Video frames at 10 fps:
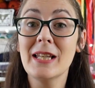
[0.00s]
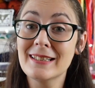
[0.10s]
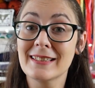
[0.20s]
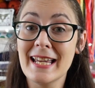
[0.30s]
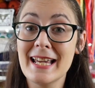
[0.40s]

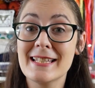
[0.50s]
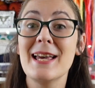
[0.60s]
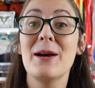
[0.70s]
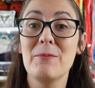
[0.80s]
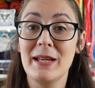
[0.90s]
lesson 8,
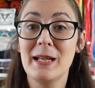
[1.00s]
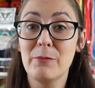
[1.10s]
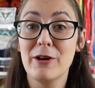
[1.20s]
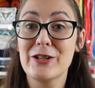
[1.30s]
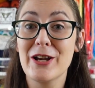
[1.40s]
peer
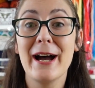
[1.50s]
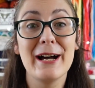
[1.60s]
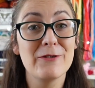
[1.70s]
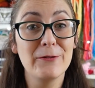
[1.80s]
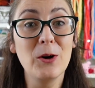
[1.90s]
pressure
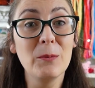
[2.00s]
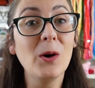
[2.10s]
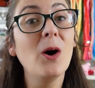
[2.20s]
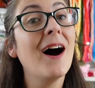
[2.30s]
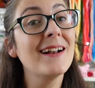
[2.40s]
and
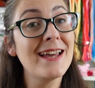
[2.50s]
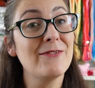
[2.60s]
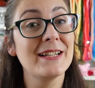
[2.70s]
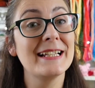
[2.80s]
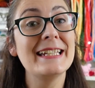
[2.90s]
FOMO are
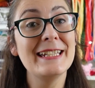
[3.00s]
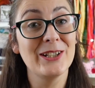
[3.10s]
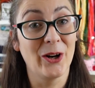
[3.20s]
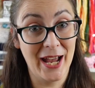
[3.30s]
definitely your